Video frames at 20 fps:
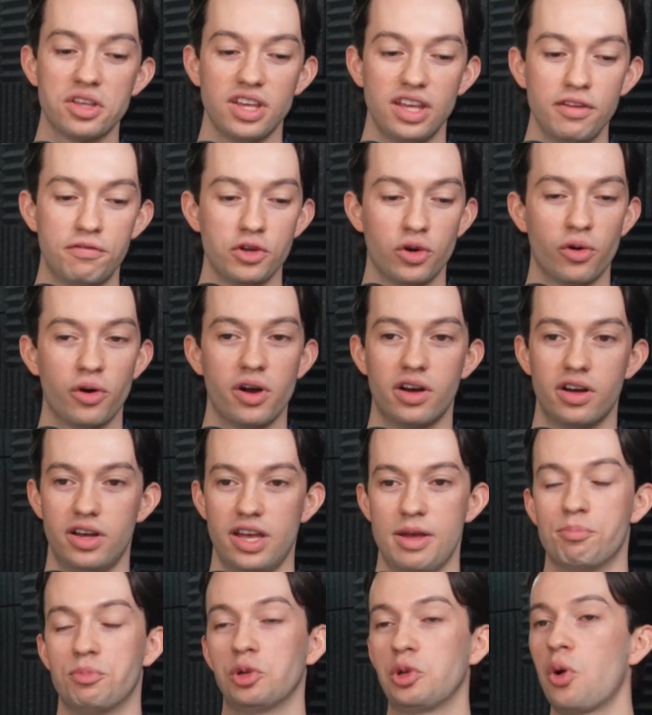if you're an
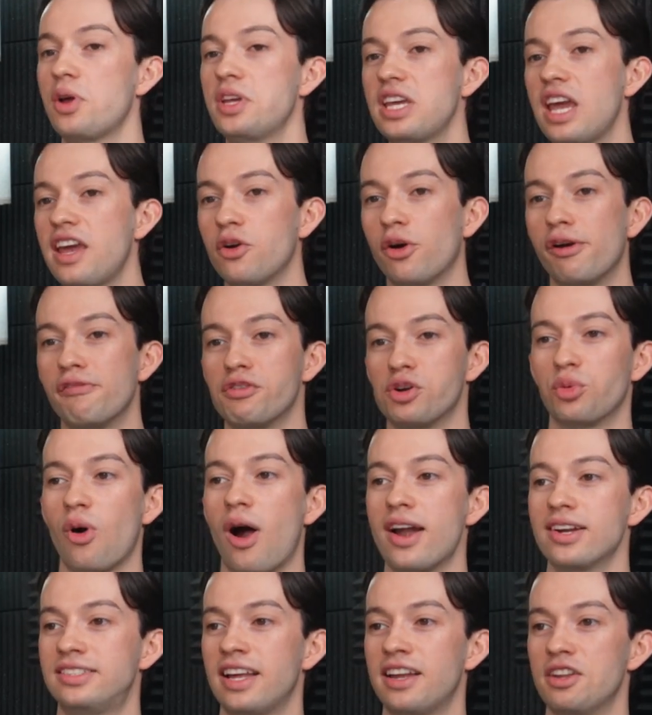employee or even a
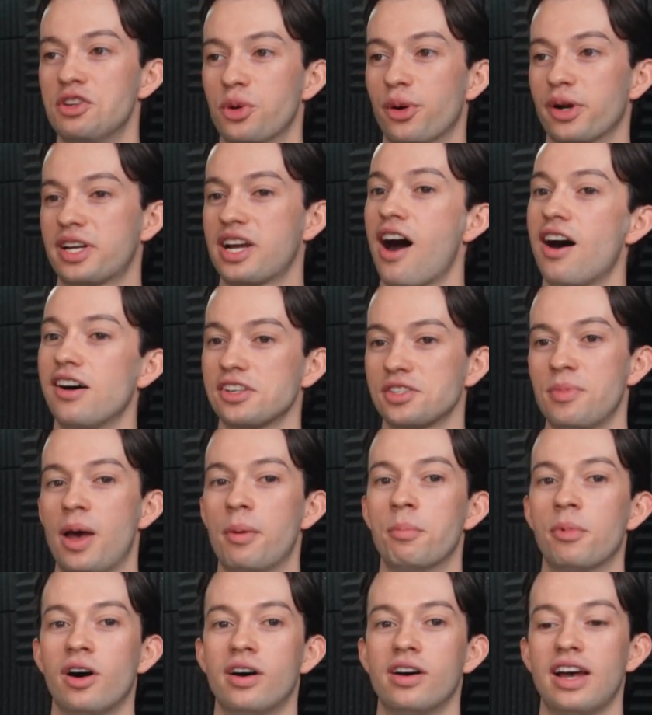ride attendant, you're a cast
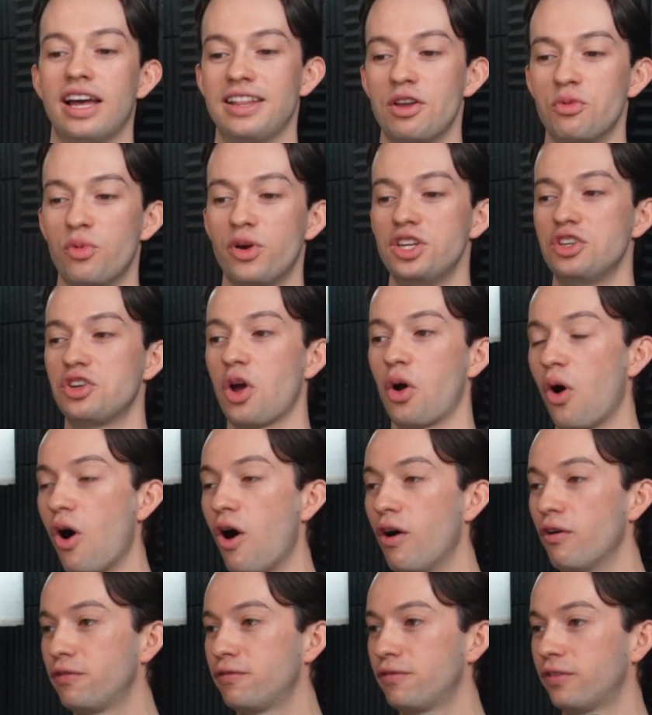member. And then when you go
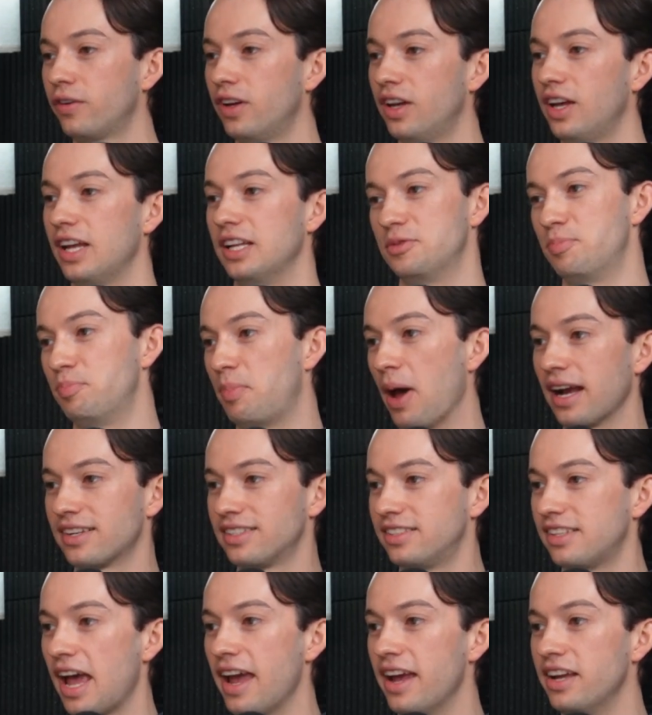off, it's
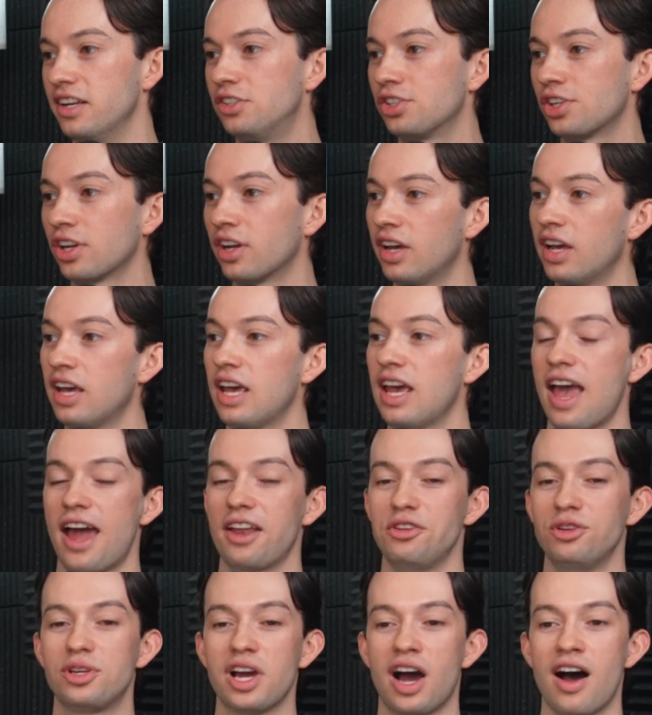backstage.
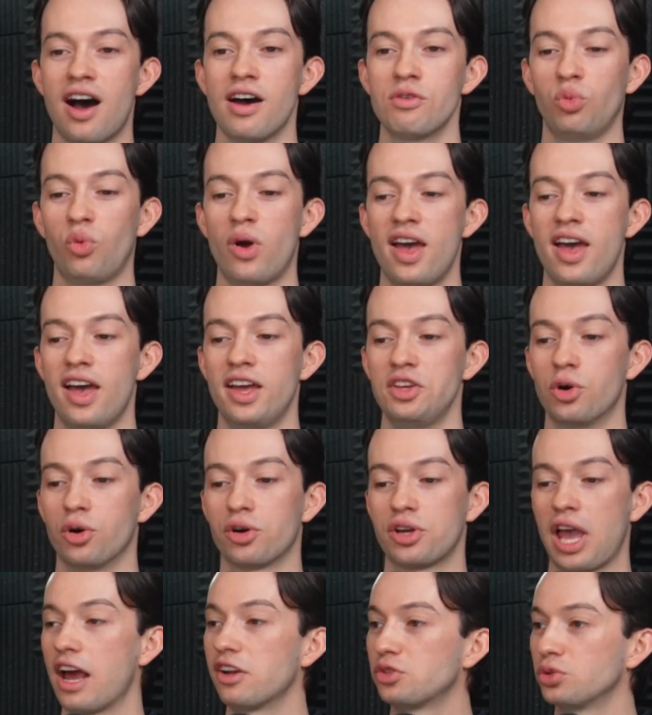And you can't wear
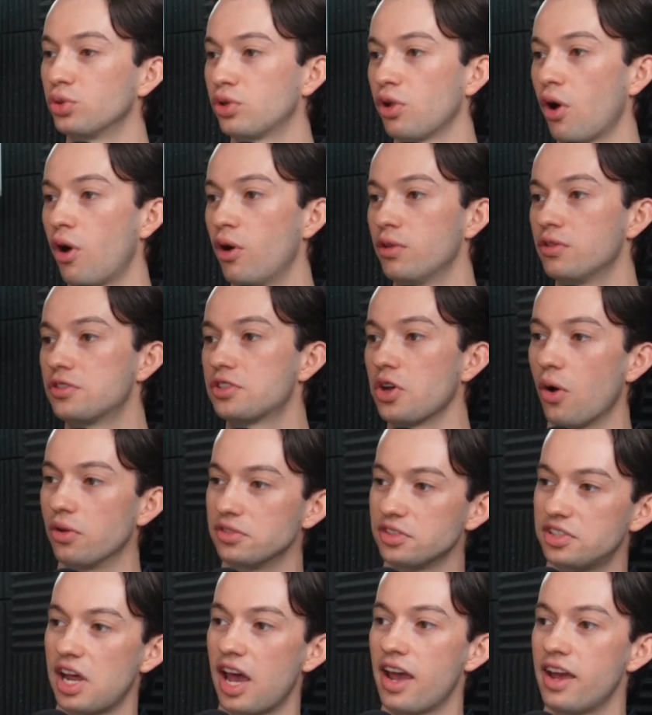your casual clothes
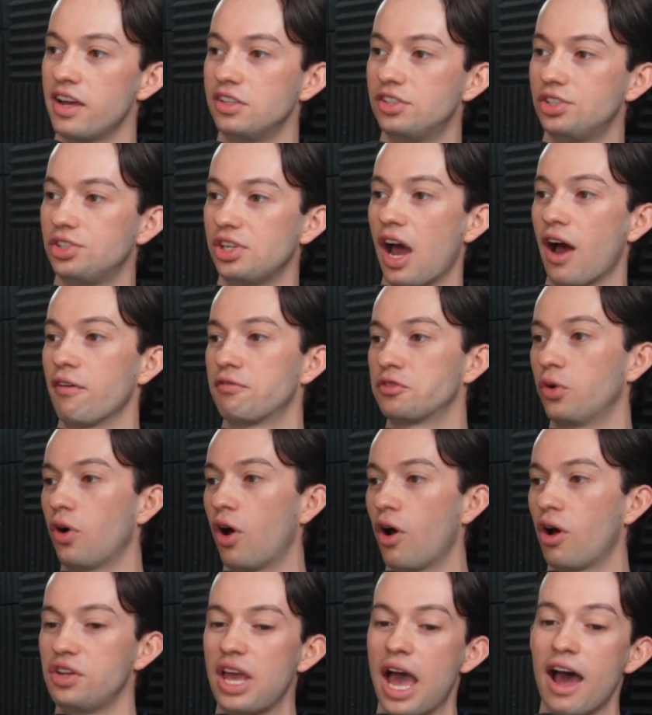on stage. You have
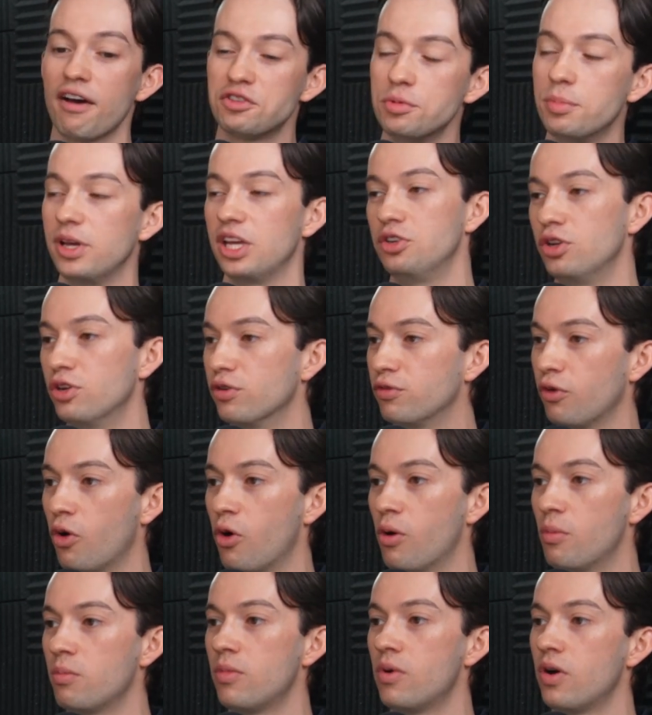to be in
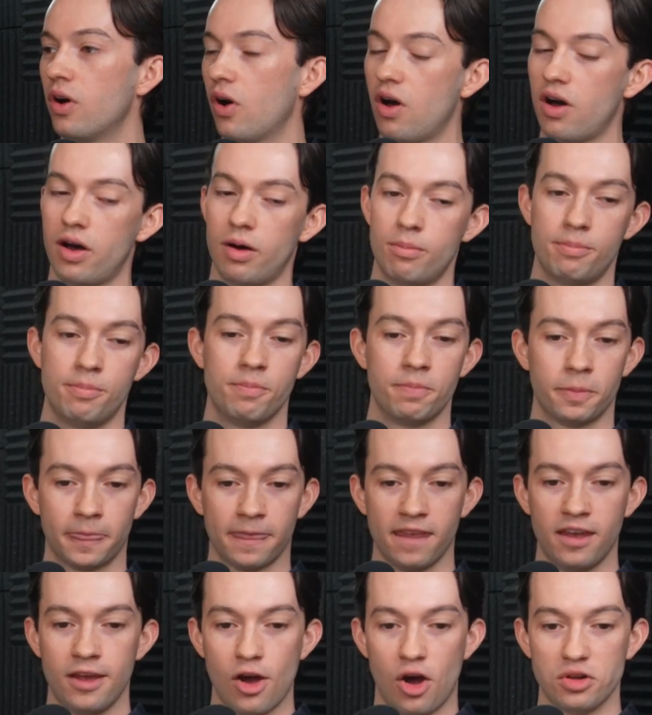uniform
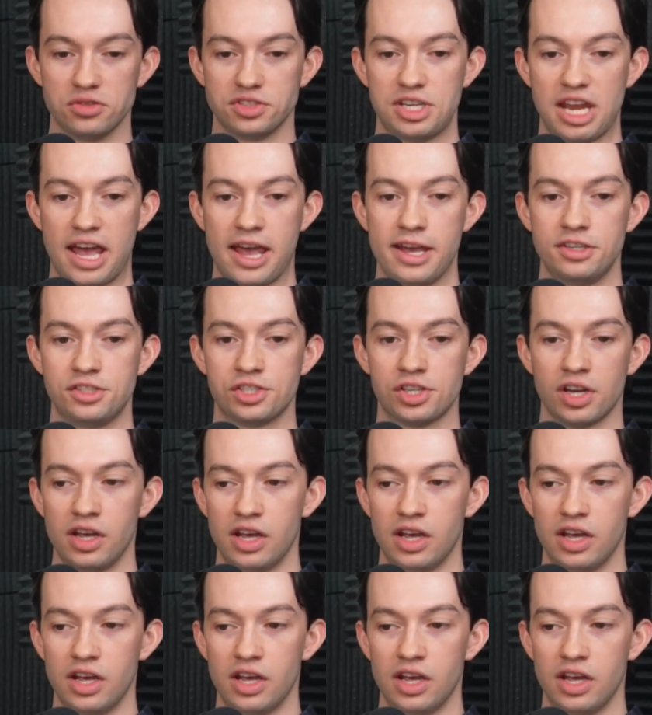on stage.